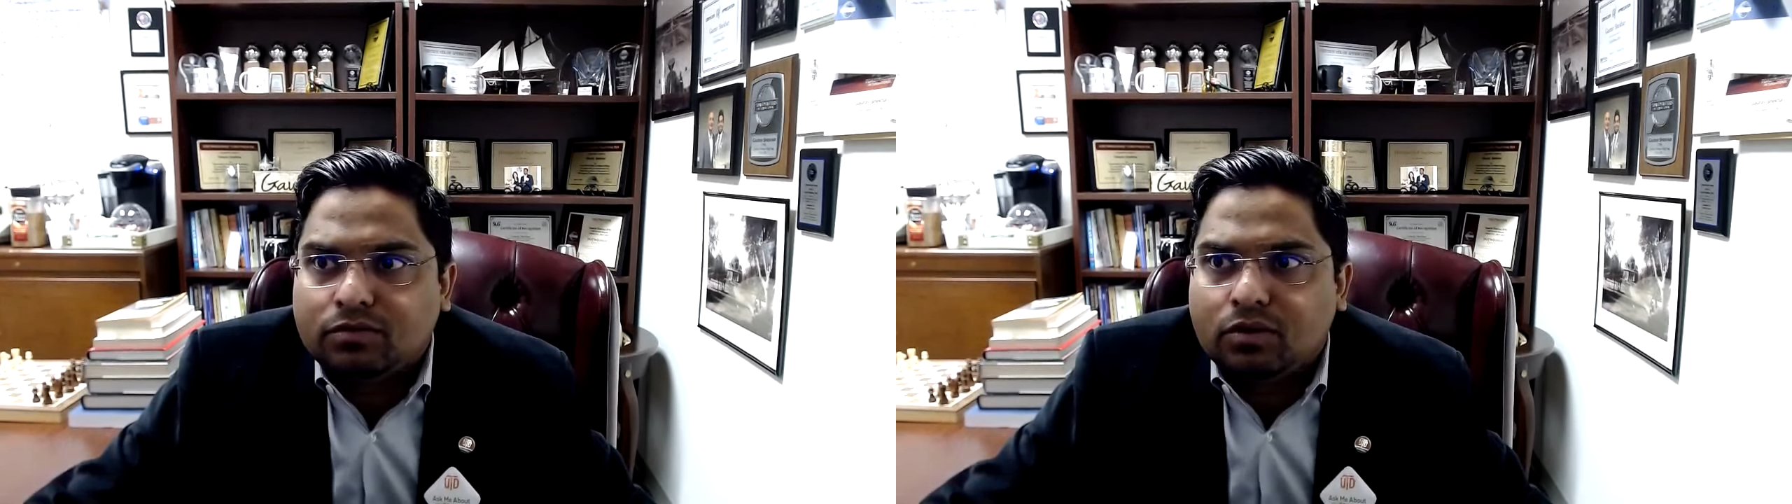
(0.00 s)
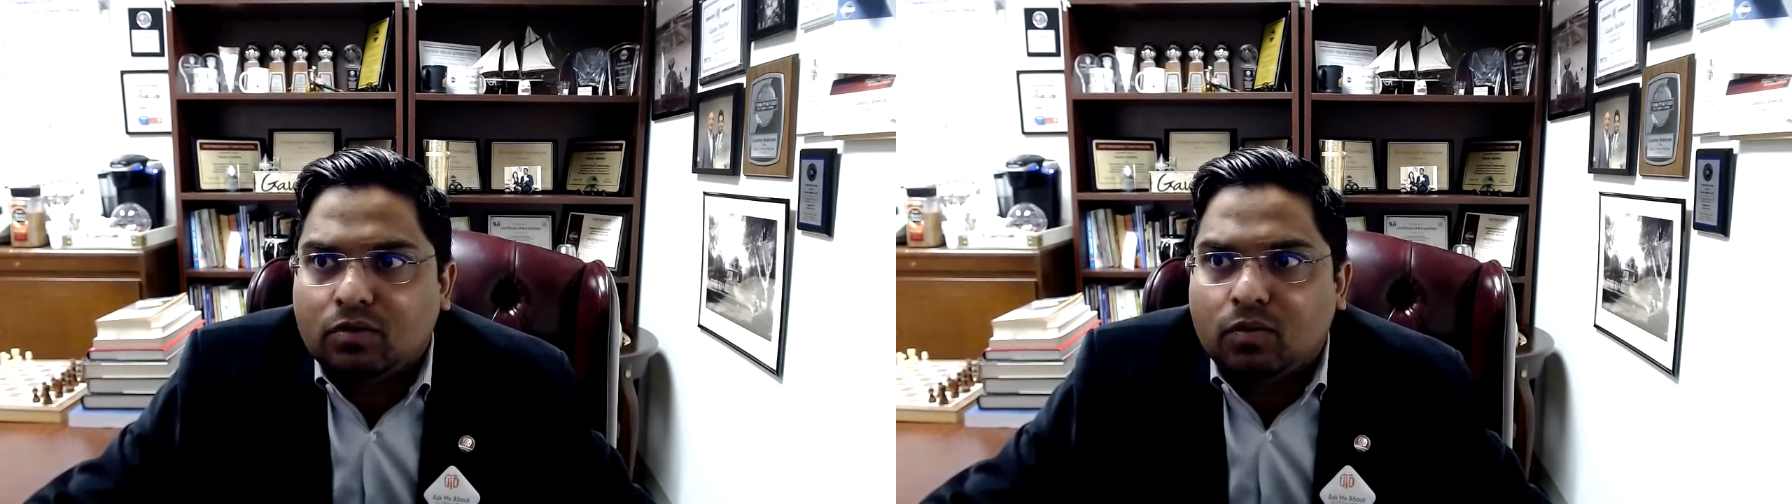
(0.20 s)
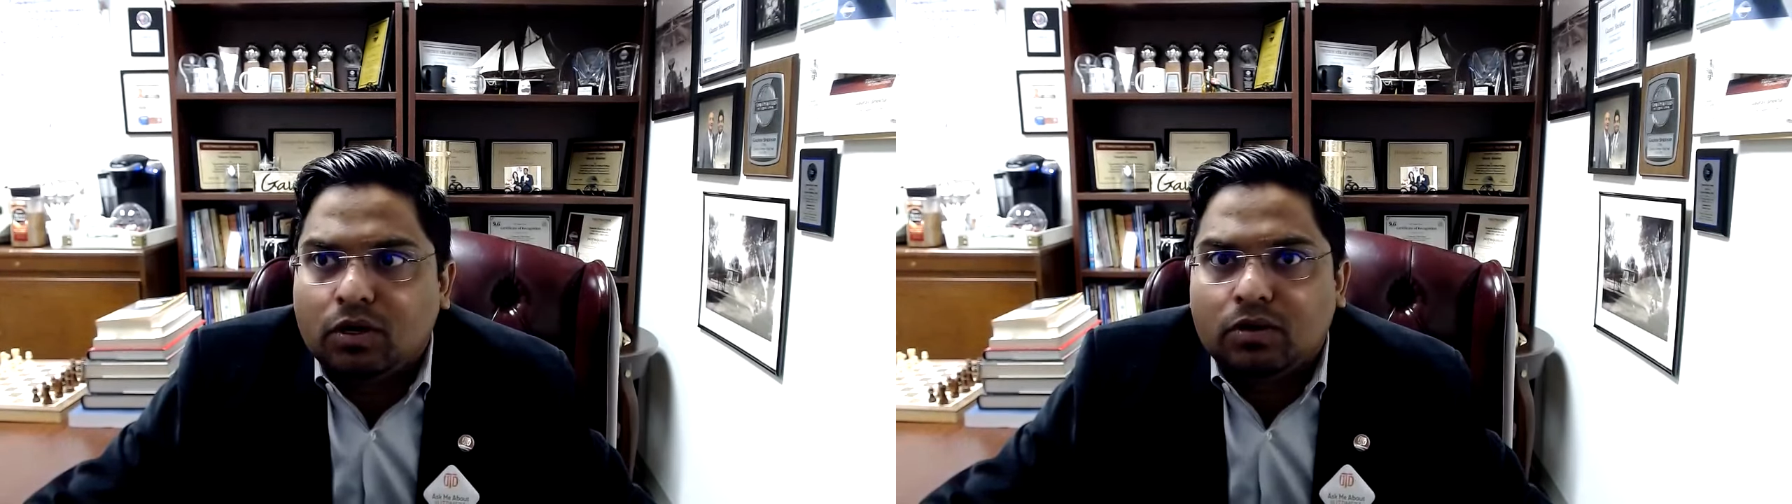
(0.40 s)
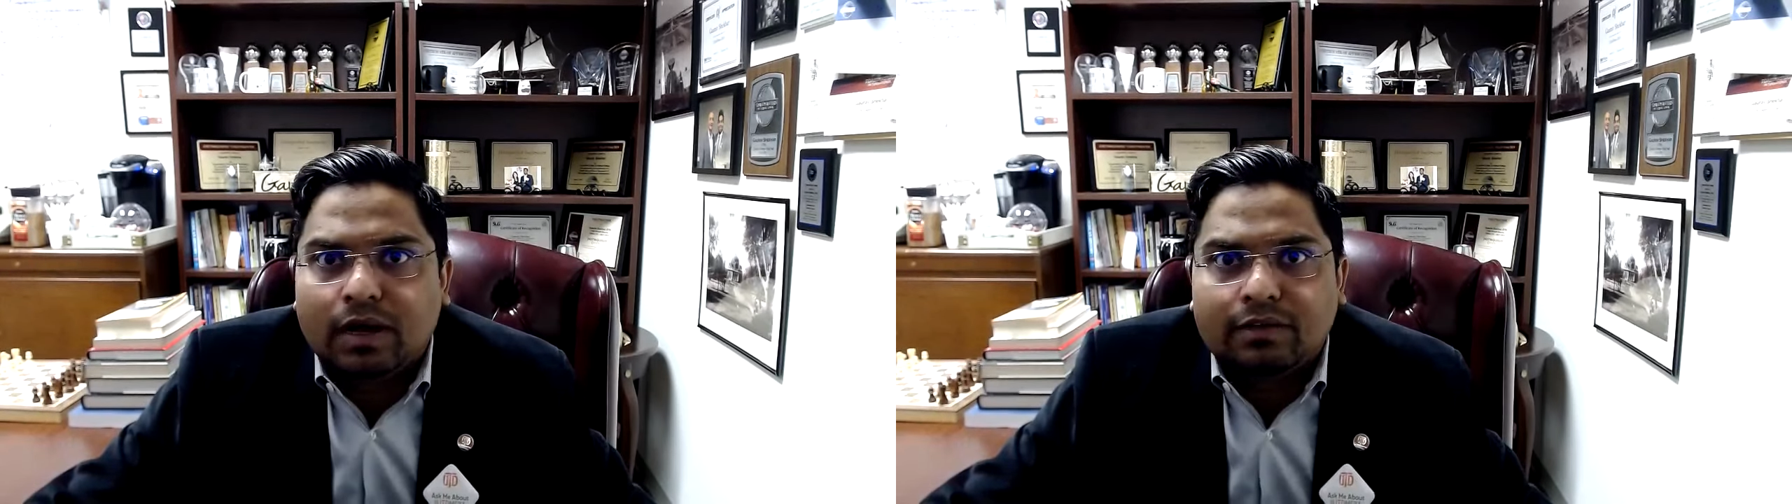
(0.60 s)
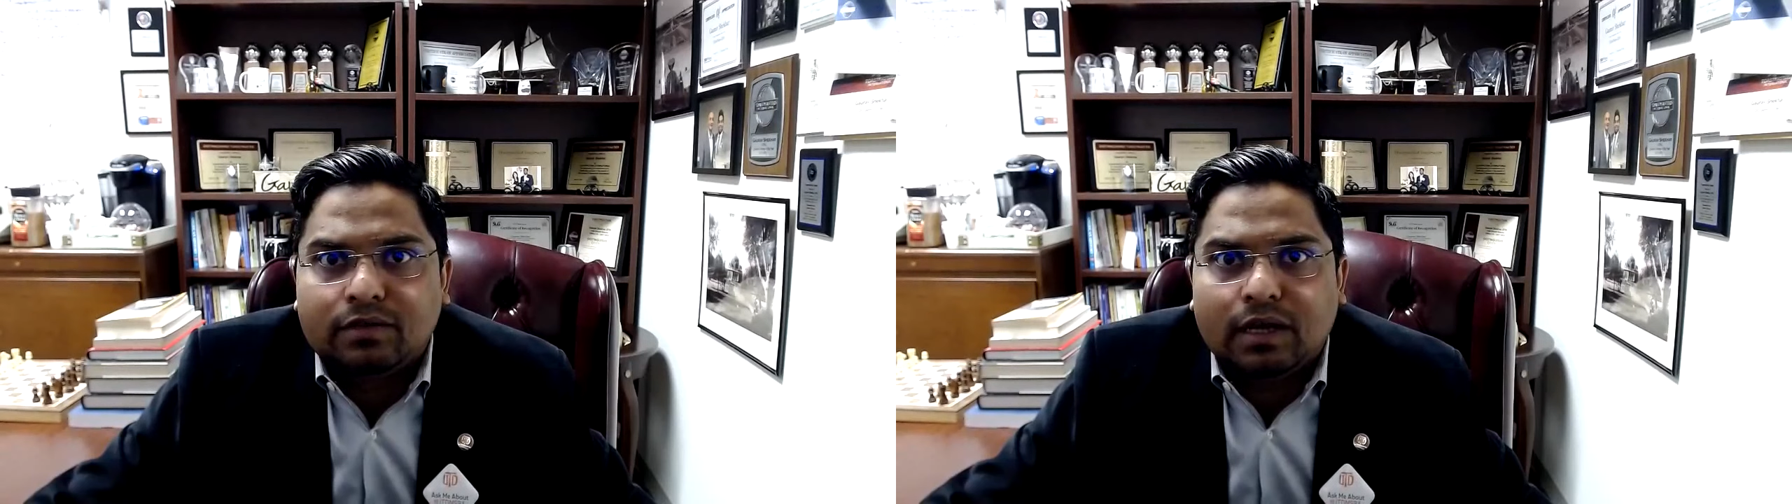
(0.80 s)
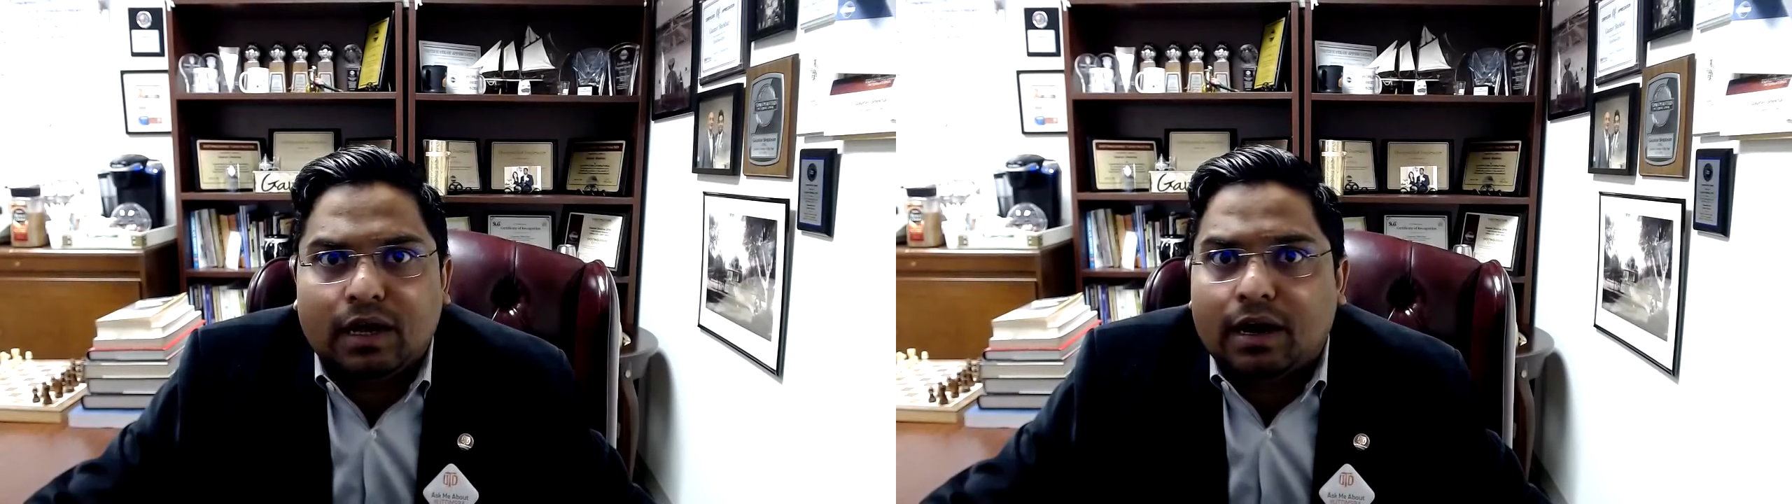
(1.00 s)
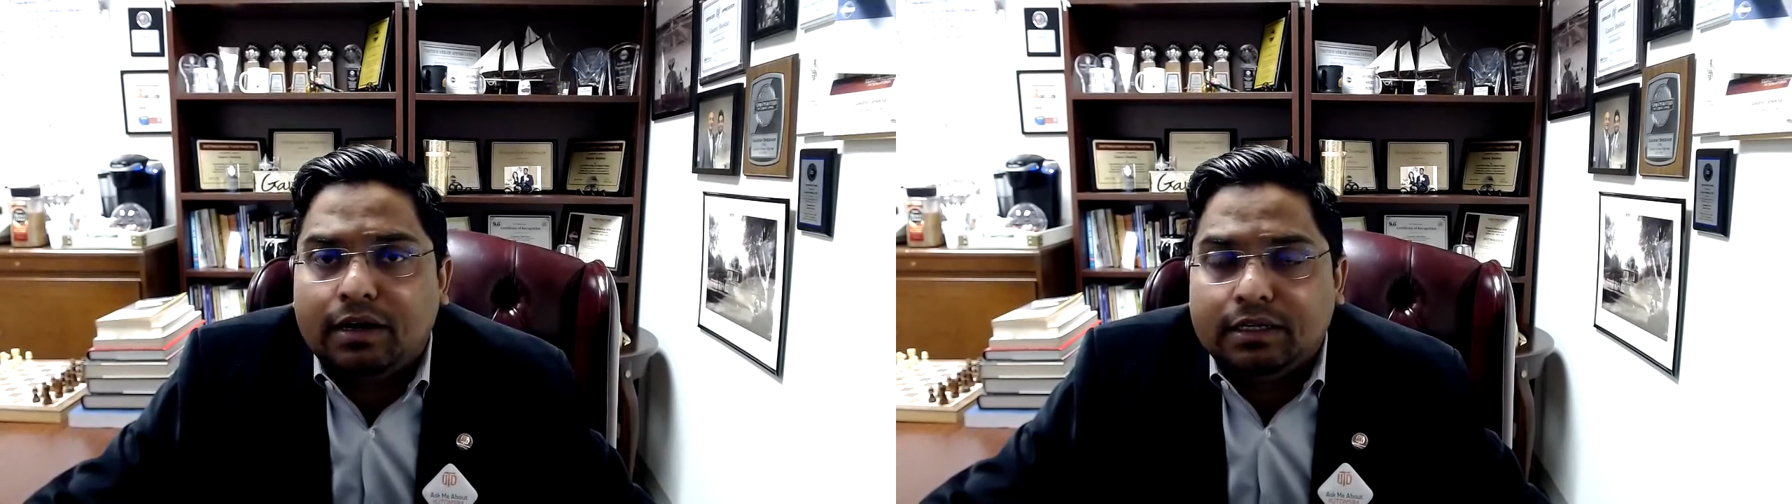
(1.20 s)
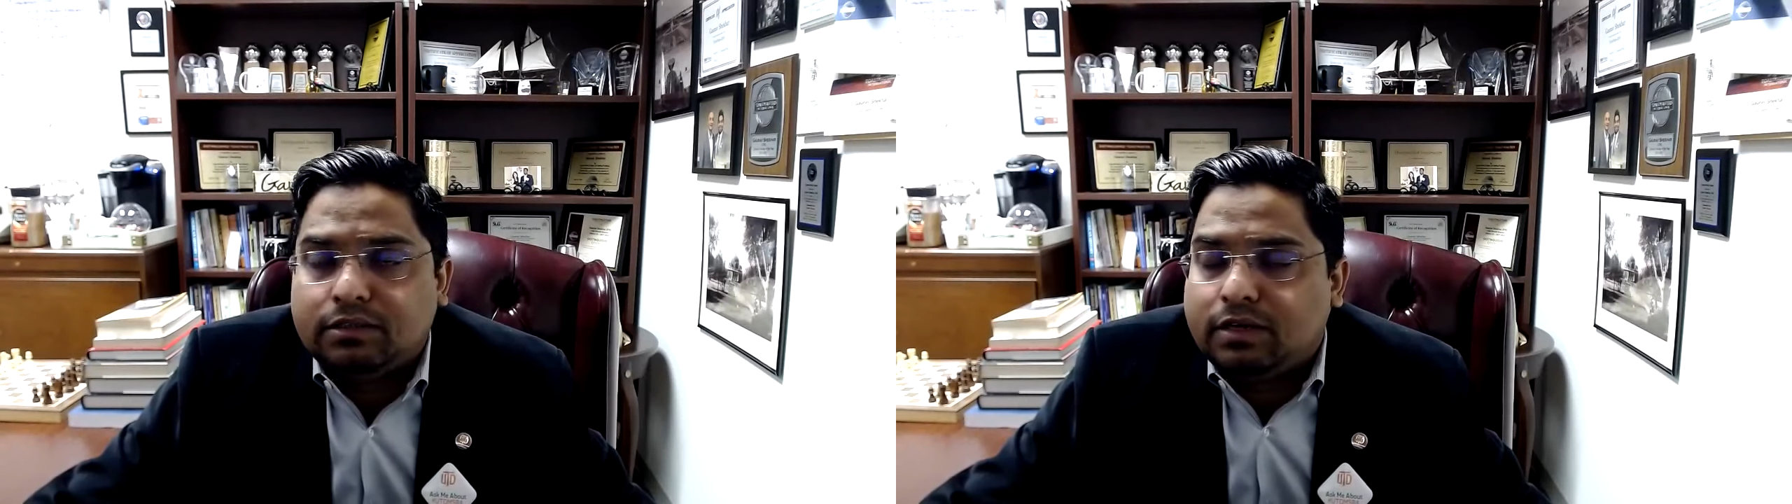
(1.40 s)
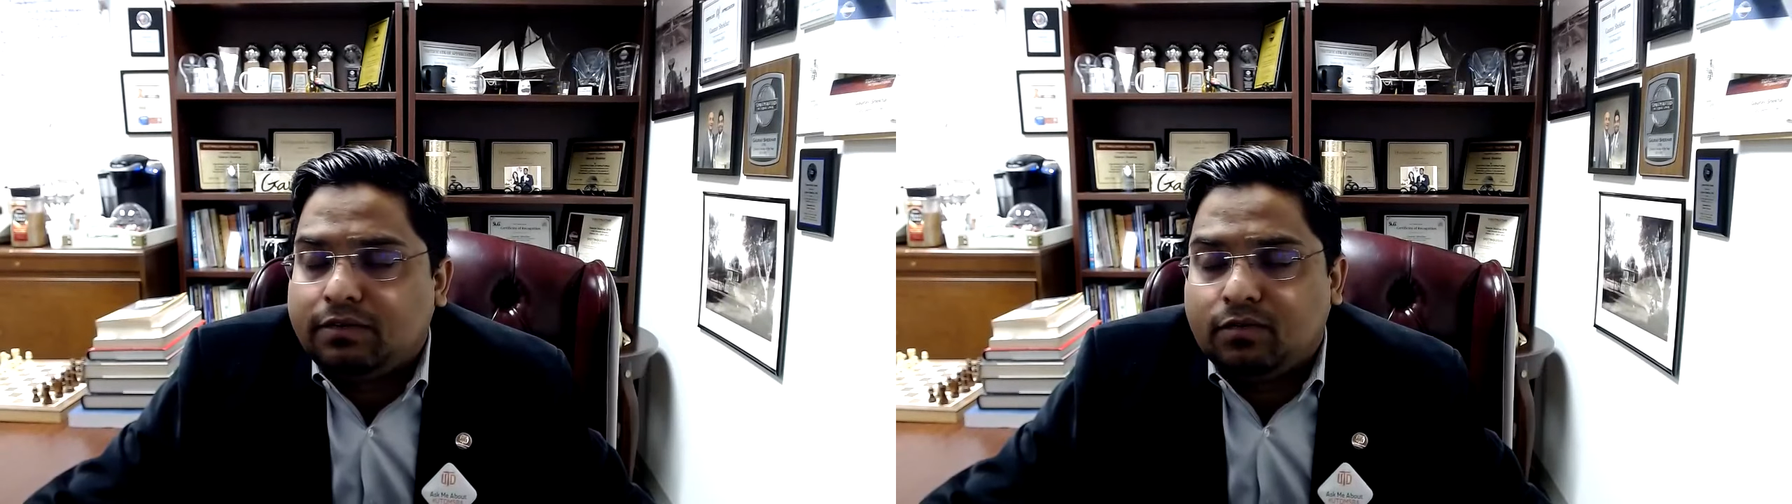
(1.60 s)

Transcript: don't want to have a hard disk drive,